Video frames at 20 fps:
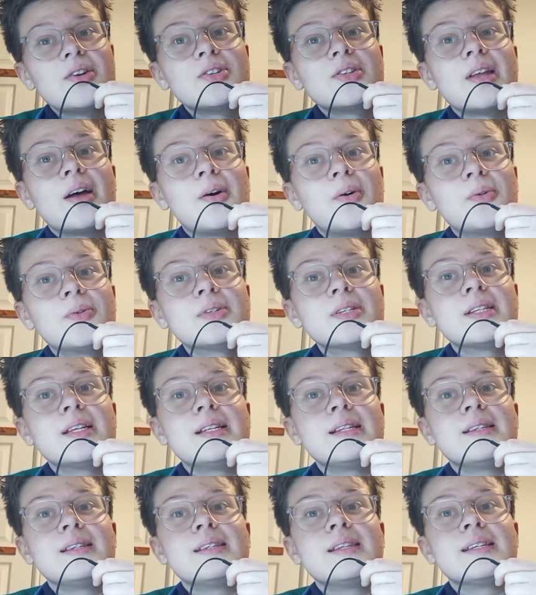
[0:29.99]
that holds
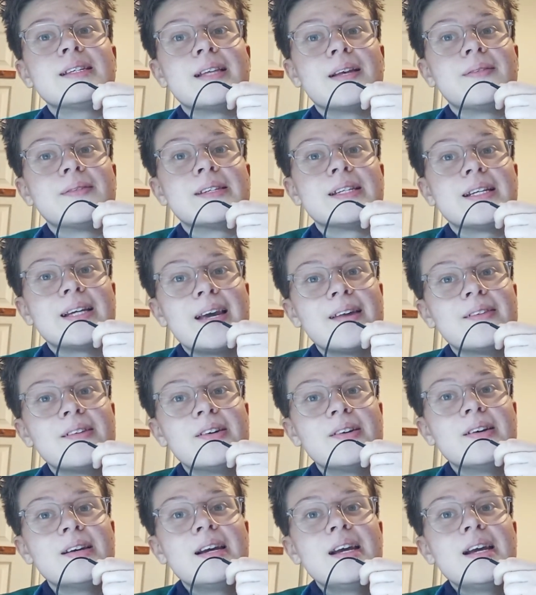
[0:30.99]
the cells together